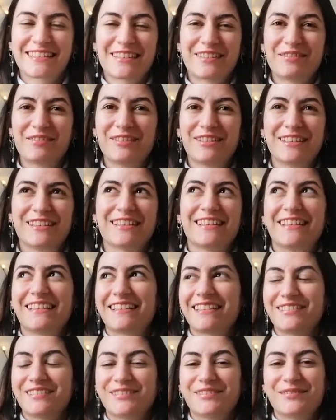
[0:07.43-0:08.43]
I feel
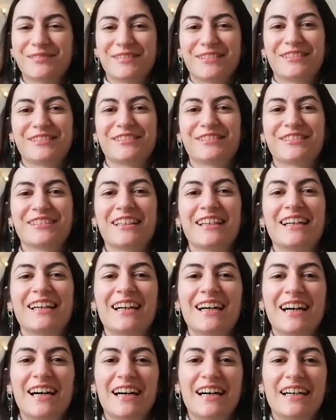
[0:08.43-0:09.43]
like, oh my
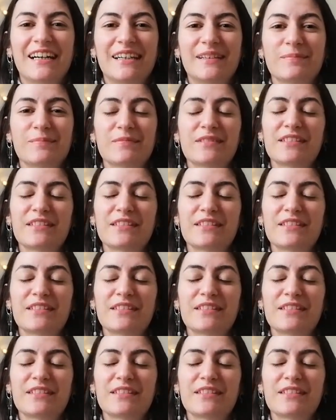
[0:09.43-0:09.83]
god.